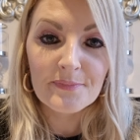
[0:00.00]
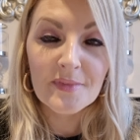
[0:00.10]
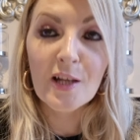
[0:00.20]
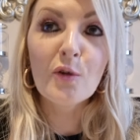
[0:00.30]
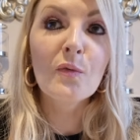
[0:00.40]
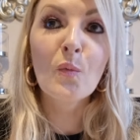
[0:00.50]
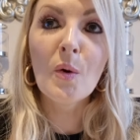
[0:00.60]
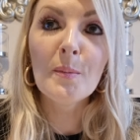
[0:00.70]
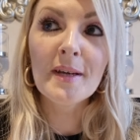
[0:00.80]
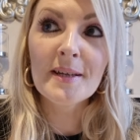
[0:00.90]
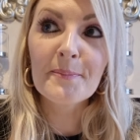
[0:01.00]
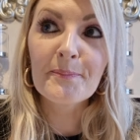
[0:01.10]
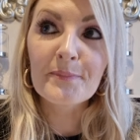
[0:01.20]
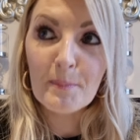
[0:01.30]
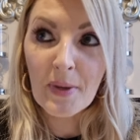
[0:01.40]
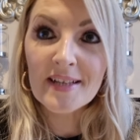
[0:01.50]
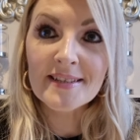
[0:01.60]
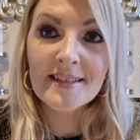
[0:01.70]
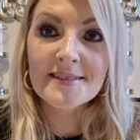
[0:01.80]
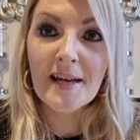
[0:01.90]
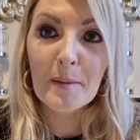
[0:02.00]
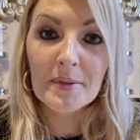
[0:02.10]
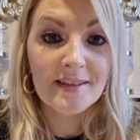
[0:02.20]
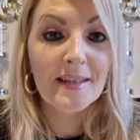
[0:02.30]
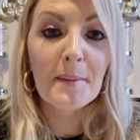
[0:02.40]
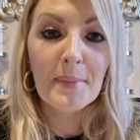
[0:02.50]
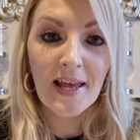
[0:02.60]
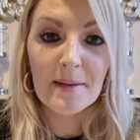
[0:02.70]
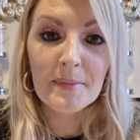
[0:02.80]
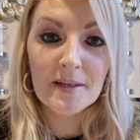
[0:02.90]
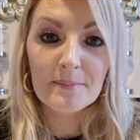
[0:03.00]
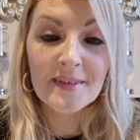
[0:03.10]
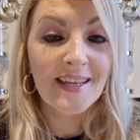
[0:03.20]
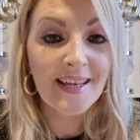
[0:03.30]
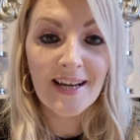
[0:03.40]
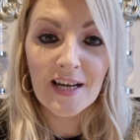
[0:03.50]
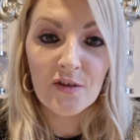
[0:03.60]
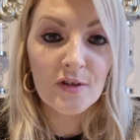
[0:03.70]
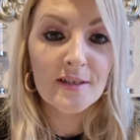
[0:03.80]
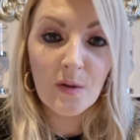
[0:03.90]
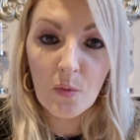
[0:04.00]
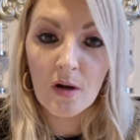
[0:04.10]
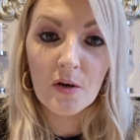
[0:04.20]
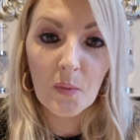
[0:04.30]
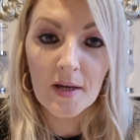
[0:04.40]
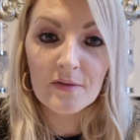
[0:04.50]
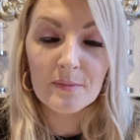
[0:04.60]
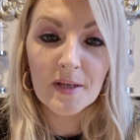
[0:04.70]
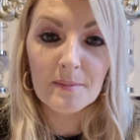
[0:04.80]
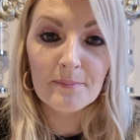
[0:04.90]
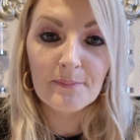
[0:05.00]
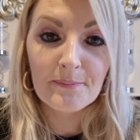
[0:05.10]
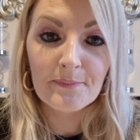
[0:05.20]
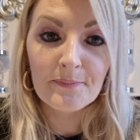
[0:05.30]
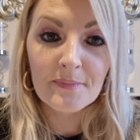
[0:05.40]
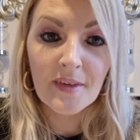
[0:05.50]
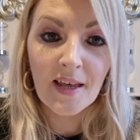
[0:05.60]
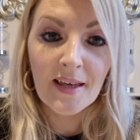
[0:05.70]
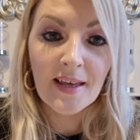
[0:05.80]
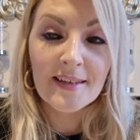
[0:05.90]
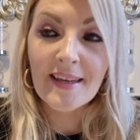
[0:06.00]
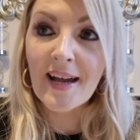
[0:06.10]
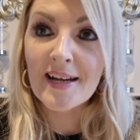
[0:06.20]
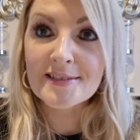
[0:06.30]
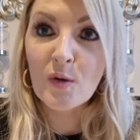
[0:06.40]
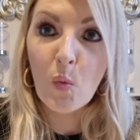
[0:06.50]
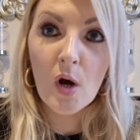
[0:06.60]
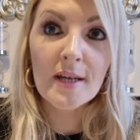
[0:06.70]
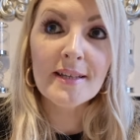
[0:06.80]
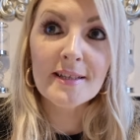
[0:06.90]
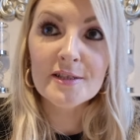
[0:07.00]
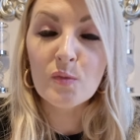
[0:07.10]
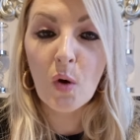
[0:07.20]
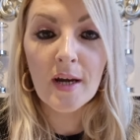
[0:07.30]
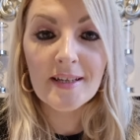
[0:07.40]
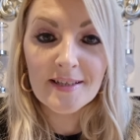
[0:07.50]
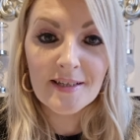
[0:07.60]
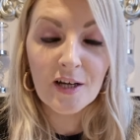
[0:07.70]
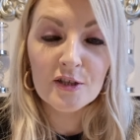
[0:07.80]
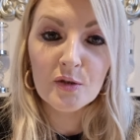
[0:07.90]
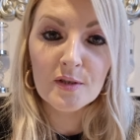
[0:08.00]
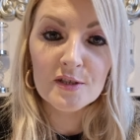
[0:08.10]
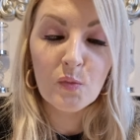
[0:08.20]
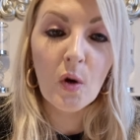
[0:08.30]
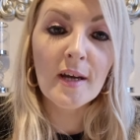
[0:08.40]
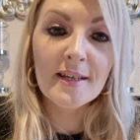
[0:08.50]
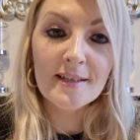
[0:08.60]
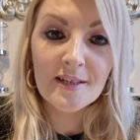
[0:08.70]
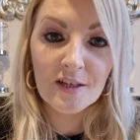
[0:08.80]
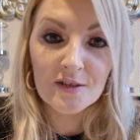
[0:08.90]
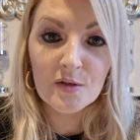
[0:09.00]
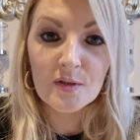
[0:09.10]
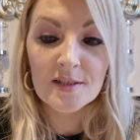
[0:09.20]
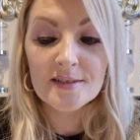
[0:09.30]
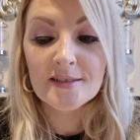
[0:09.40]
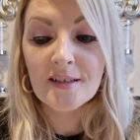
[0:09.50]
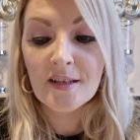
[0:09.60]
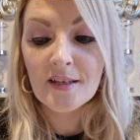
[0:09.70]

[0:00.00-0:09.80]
They love him one minute, bad things happen, they blame him. They get angry, they walk away from him. They ask, why this? Why did he not do this? Why did he not do this?